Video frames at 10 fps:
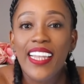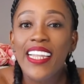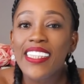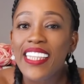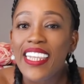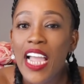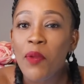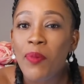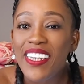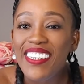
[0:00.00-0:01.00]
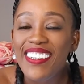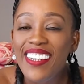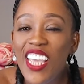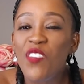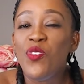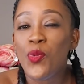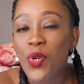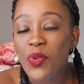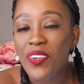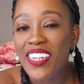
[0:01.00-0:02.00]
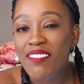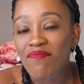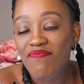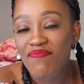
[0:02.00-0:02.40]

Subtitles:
Click the like button if you agree.